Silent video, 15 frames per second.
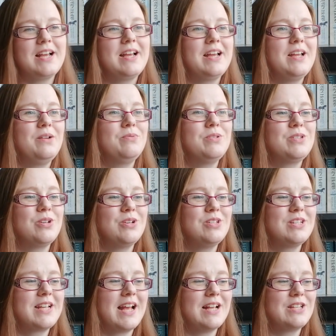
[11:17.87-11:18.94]
I was going
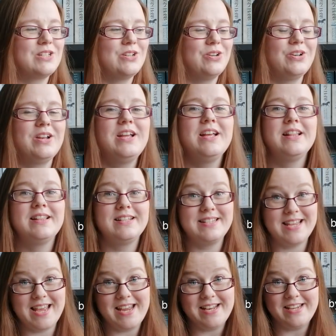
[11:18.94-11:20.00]
to cast on the
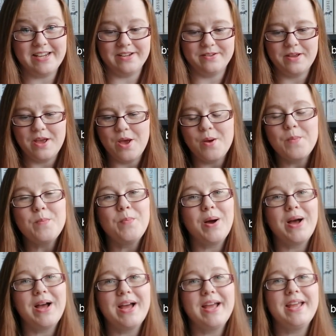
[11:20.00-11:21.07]
Tegna
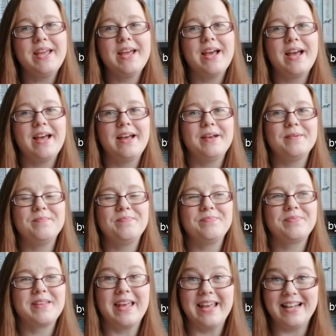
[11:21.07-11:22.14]
by
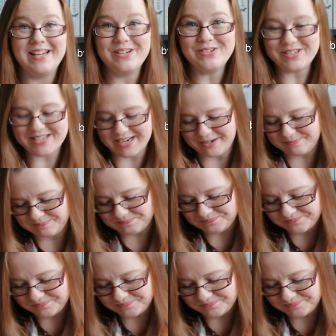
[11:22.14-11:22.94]
Caitlin Hunter.